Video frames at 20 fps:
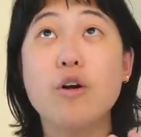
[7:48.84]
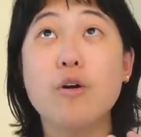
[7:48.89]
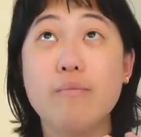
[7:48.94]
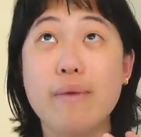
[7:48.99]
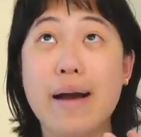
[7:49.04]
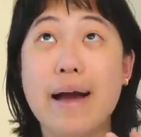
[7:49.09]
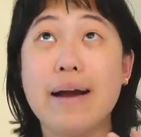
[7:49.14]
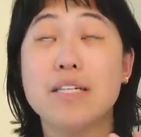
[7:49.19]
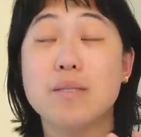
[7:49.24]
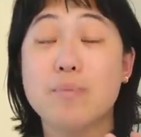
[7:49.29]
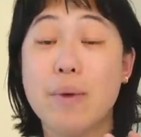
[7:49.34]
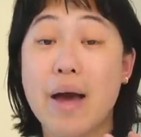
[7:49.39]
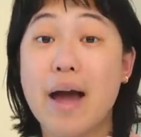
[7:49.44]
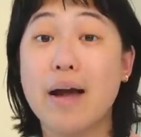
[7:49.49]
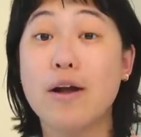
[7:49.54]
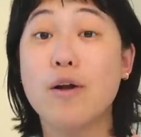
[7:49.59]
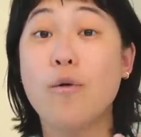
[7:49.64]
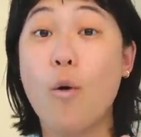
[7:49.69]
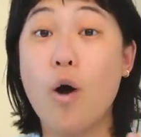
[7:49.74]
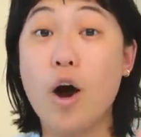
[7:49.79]
Max
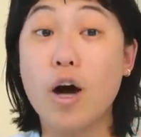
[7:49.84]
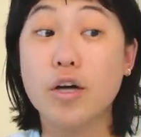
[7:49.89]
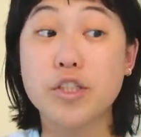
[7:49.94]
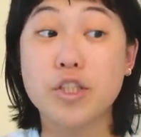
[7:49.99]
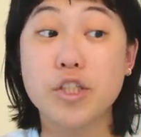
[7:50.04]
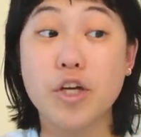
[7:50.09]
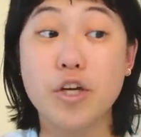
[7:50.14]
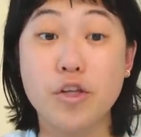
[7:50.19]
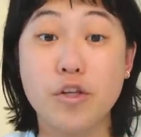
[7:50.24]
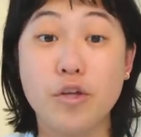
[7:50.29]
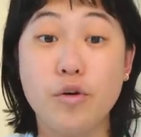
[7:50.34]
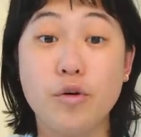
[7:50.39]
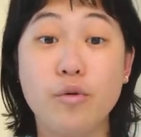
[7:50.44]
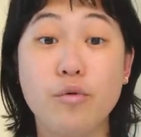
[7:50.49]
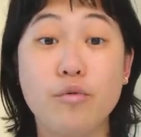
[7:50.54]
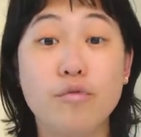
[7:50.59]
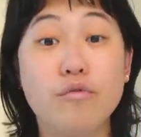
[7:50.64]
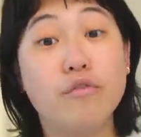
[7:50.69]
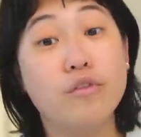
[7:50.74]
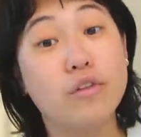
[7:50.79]
Pack Gouache
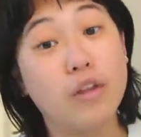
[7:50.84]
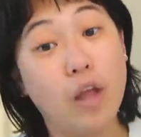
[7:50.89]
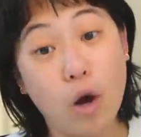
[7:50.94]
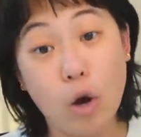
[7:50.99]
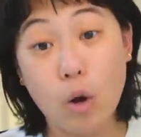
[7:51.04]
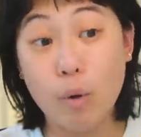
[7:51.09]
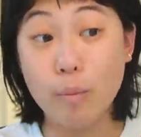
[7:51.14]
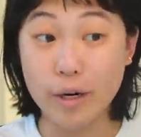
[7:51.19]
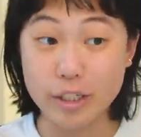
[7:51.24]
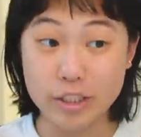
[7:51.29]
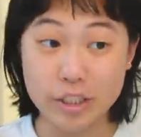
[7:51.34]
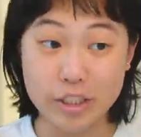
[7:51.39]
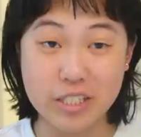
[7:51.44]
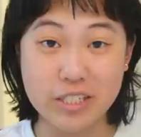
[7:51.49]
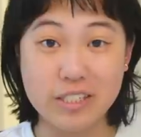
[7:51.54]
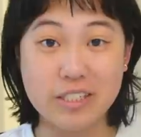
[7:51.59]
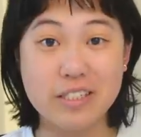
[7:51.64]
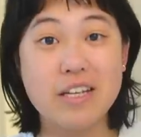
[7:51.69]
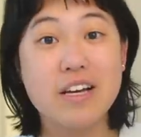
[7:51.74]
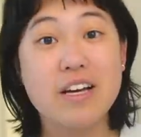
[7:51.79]
U Flow
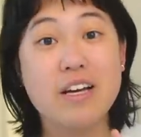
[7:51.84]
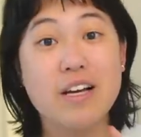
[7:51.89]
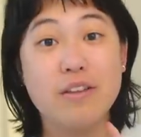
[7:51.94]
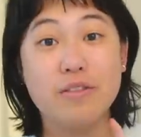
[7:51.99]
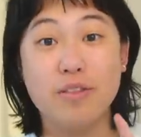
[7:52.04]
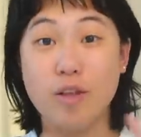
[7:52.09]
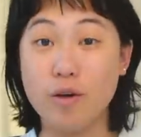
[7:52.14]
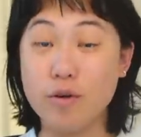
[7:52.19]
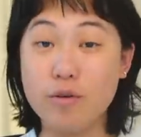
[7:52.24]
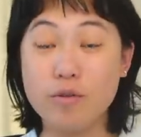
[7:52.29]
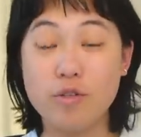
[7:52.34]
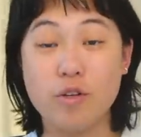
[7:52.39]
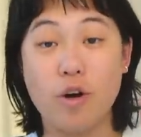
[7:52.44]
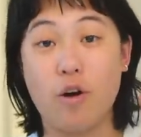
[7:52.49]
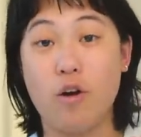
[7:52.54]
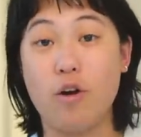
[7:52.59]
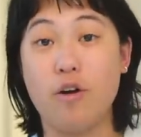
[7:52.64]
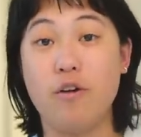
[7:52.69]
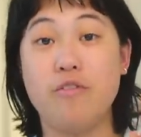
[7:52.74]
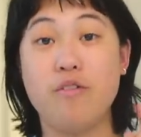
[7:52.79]
brushes. Those
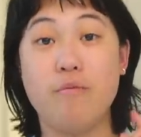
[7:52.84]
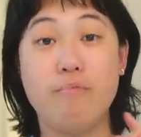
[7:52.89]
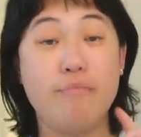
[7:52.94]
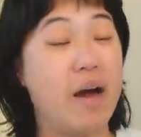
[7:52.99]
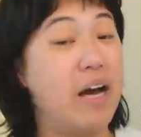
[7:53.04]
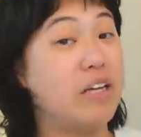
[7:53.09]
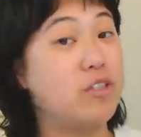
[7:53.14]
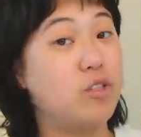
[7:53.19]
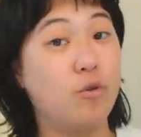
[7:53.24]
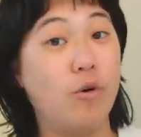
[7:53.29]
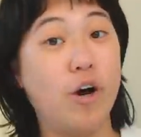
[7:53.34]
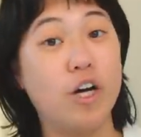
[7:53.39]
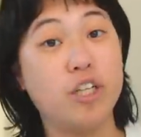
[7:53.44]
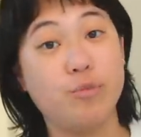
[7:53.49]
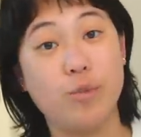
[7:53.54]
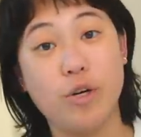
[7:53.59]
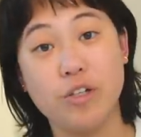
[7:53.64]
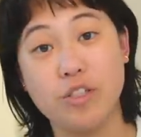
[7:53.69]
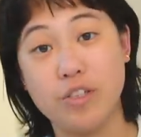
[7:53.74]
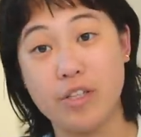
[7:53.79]
are the best gouache
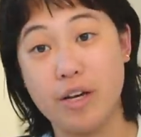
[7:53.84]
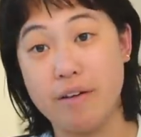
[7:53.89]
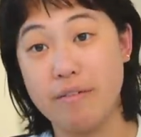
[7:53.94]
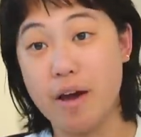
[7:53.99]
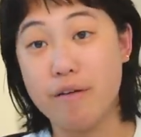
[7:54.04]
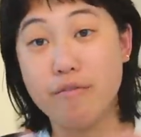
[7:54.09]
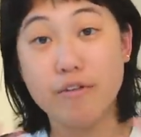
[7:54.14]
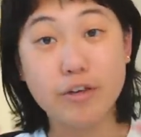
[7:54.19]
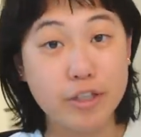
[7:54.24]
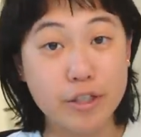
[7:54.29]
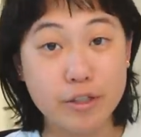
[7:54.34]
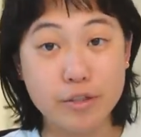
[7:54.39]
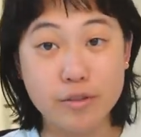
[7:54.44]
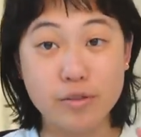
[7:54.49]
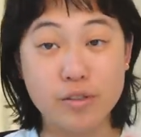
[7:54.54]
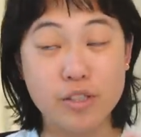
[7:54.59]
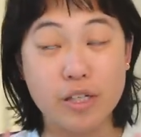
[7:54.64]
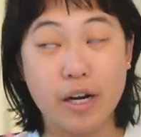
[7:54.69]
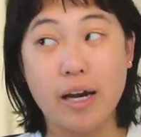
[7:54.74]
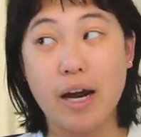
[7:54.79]
brushes I've ever
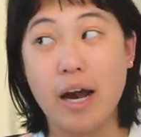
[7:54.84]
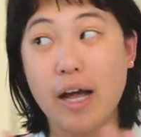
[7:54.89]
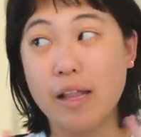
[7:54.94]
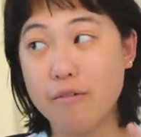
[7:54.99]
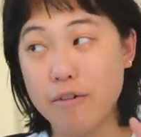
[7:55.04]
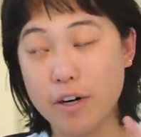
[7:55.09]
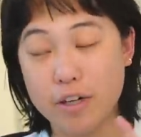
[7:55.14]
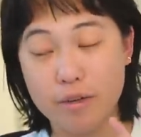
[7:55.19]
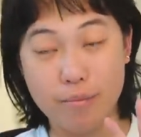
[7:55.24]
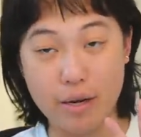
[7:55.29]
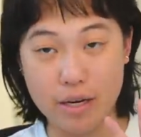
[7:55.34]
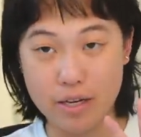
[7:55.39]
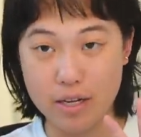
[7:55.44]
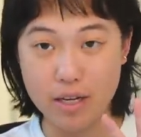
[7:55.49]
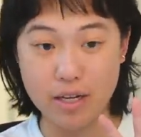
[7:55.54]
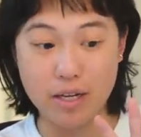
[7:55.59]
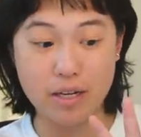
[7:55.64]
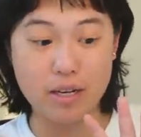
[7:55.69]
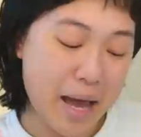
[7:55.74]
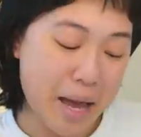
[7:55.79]
used. I highly recommend
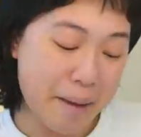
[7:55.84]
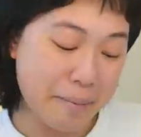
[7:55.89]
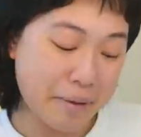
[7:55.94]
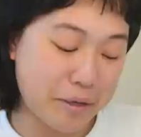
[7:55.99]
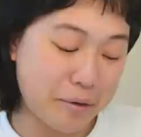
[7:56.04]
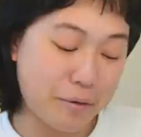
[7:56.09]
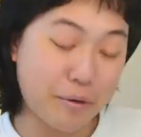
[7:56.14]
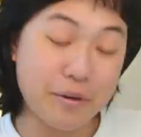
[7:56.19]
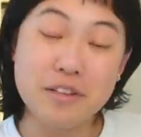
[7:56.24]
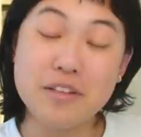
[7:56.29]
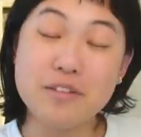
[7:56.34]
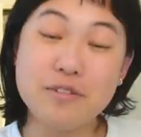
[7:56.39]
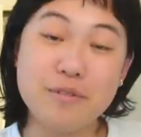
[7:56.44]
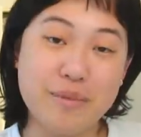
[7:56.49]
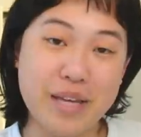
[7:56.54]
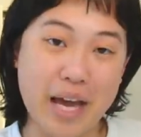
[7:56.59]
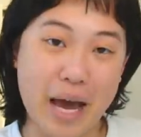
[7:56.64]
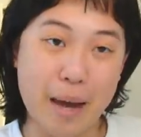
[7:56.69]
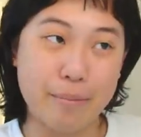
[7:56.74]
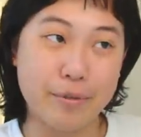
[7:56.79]
it. I'm gonna order this from
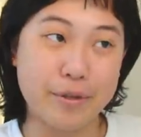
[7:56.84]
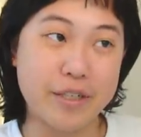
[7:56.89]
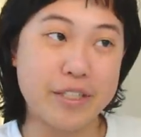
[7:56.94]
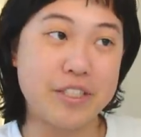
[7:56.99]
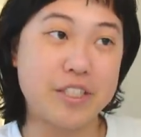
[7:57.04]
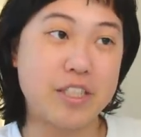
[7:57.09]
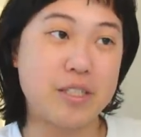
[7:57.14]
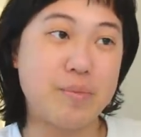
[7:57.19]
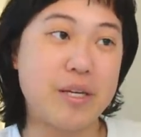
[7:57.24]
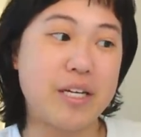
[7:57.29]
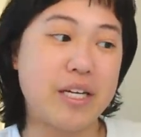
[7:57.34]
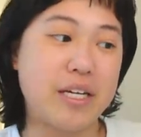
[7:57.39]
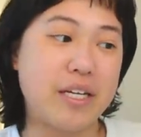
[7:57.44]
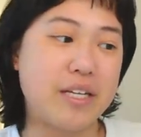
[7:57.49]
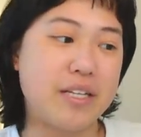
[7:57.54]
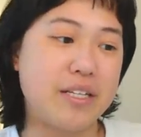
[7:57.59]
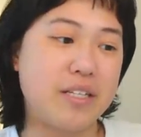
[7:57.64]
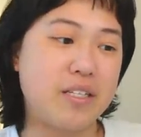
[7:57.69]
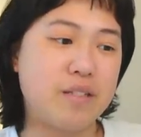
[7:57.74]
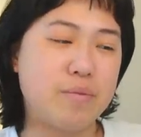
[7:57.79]
Cat Print just
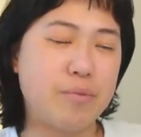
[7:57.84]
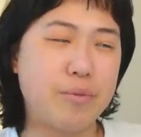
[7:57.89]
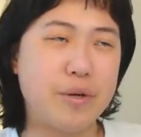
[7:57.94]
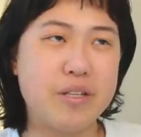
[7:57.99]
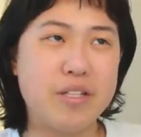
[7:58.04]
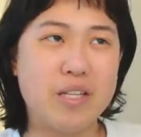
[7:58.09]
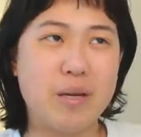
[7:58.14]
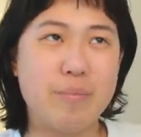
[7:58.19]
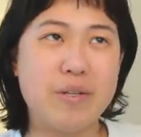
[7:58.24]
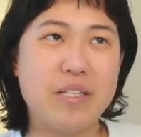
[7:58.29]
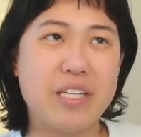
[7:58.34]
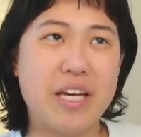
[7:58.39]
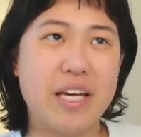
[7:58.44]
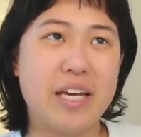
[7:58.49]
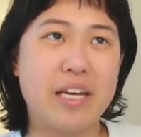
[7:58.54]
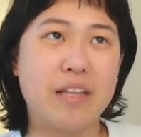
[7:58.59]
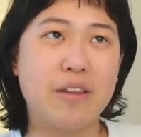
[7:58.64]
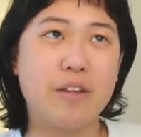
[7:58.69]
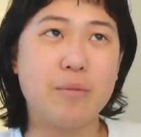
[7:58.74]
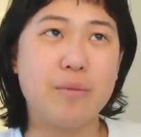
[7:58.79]
because prints have been
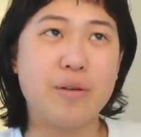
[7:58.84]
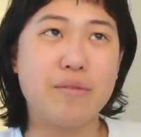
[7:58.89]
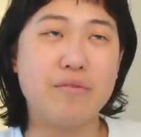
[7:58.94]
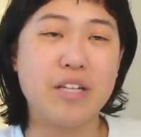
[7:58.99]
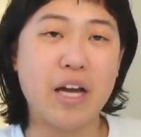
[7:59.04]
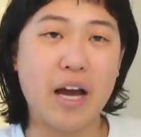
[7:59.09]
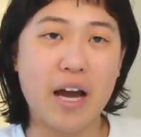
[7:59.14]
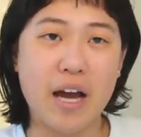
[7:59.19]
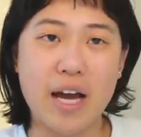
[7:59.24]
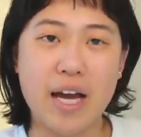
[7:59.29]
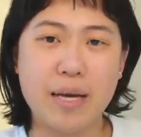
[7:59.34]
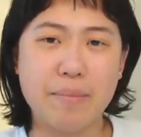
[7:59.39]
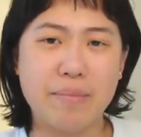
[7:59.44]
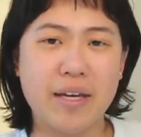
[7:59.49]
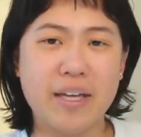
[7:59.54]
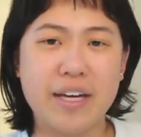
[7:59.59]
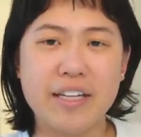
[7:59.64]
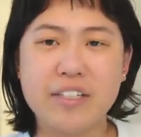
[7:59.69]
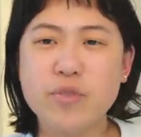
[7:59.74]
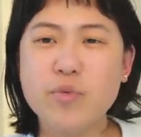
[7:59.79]
taking a little bit of time
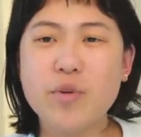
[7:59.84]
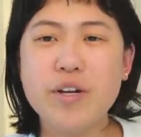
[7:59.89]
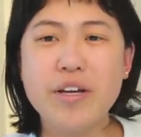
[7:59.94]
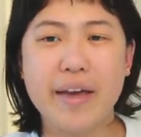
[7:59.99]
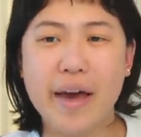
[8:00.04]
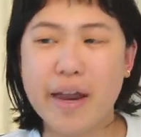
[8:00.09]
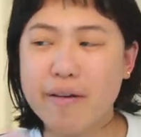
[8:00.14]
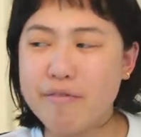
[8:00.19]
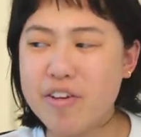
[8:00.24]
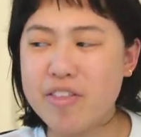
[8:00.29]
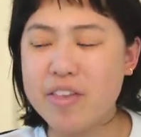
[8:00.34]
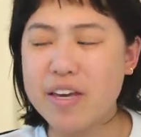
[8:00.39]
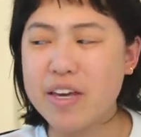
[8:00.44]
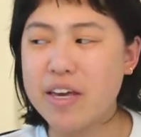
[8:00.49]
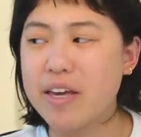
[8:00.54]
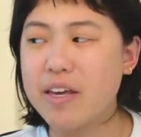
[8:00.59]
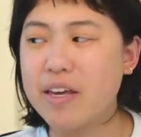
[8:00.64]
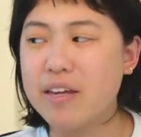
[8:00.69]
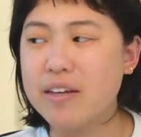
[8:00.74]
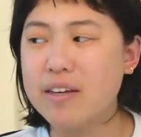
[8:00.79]
and I just wanna get everything
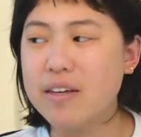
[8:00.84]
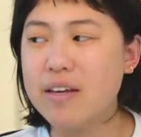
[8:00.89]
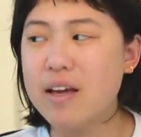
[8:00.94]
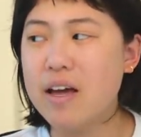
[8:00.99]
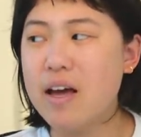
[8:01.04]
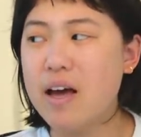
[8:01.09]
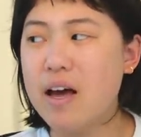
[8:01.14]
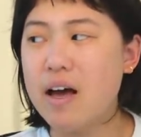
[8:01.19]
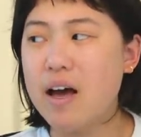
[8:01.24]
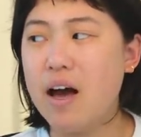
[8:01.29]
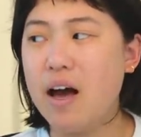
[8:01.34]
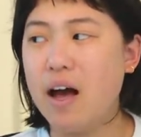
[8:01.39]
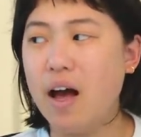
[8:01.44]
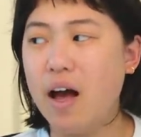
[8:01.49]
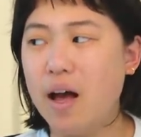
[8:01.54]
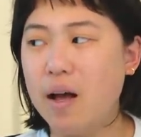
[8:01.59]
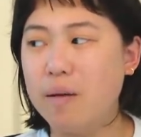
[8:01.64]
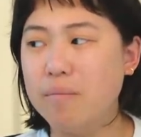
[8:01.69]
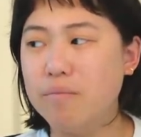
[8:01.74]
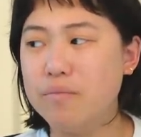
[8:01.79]
in
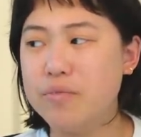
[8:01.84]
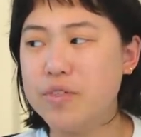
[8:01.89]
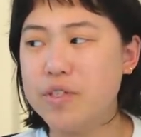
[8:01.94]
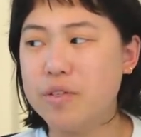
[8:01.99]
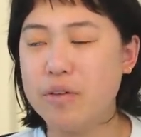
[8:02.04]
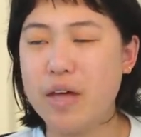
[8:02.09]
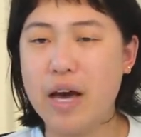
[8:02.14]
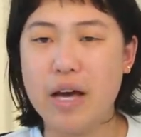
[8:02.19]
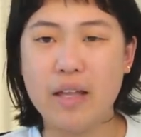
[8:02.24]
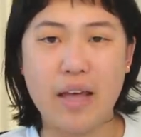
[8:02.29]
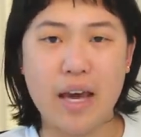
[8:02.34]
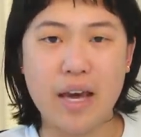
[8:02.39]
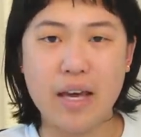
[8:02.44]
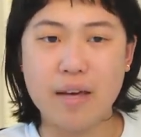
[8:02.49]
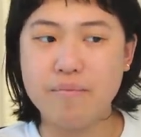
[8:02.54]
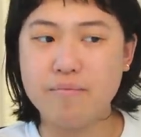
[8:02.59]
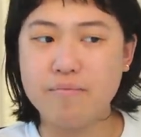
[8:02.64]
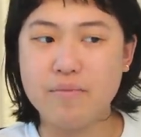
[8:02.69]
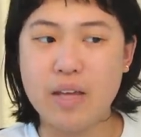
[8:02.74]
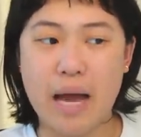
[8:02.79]
so that like
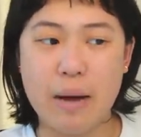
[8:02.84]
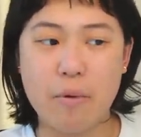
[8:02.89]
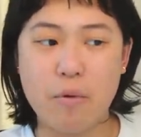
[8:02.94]
I